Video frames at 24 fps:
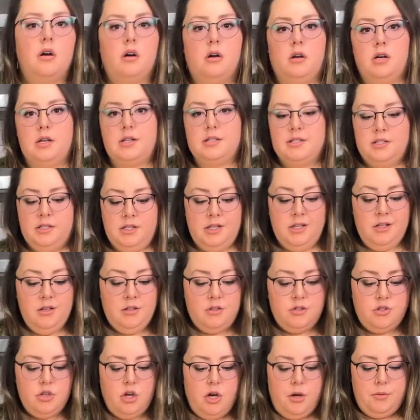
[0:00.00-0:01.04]
Honestly,
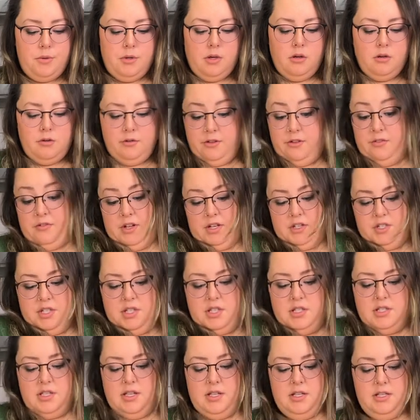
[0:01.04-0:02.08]
chopping all the
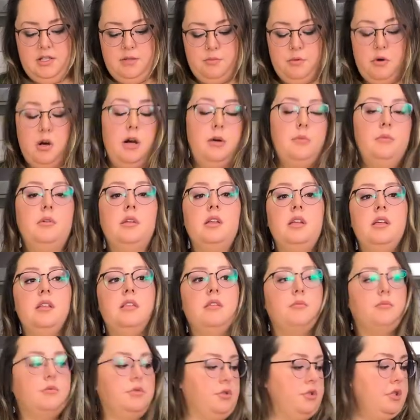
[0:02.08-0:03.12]
veggies is probably
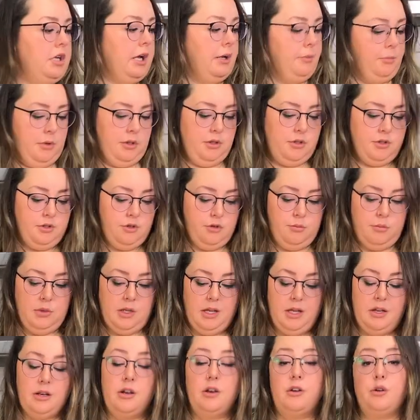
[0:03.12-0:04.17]
the most time
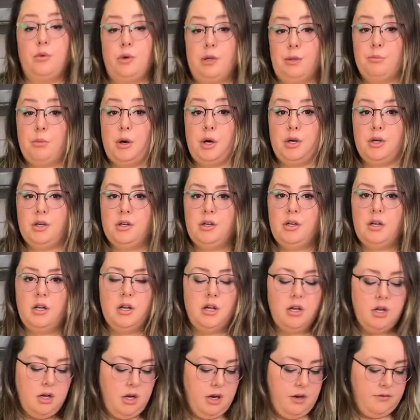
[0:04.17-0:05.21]
consuming and annoying part
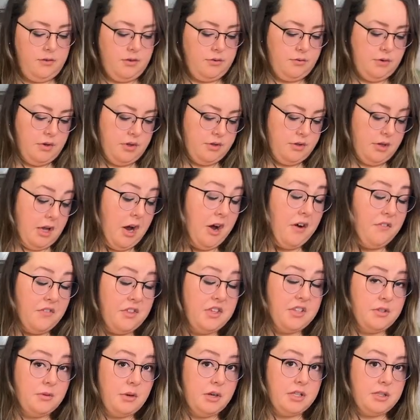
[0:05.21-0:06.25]
of
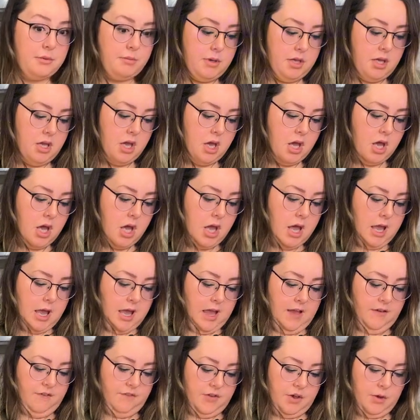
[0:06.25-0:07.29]
this recipe.
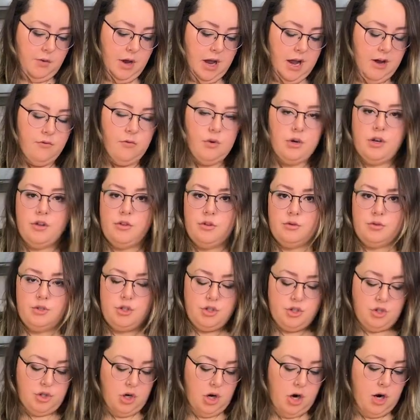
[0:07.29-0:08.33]
If you have one of
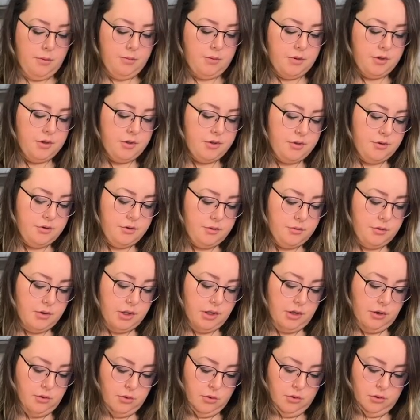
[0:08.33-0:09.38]
those choppers, those
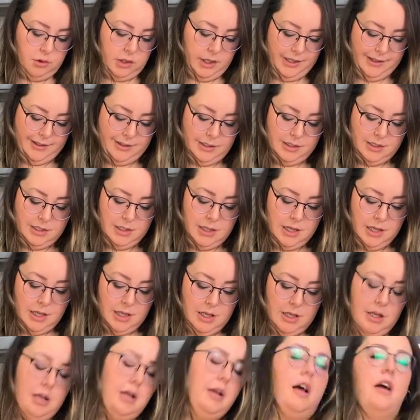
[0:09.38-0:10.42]
really cool, like
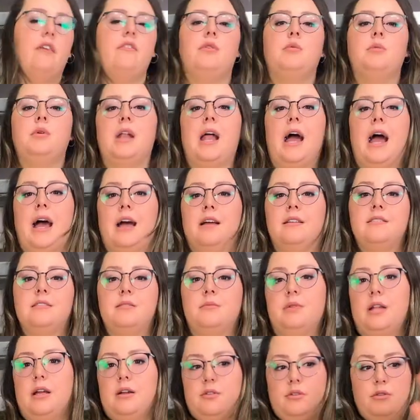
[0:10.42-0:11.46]
everyone has
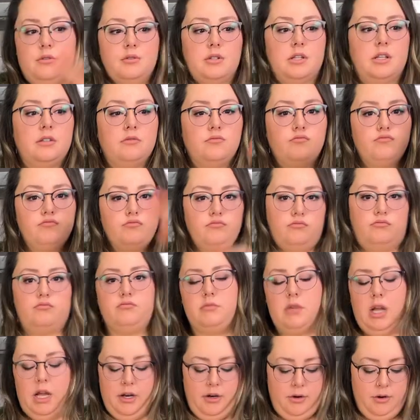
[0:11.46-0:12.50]
them now, those, like,
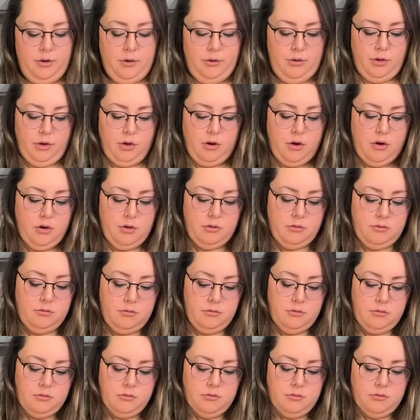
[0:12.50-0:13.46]
I don't know what they're called.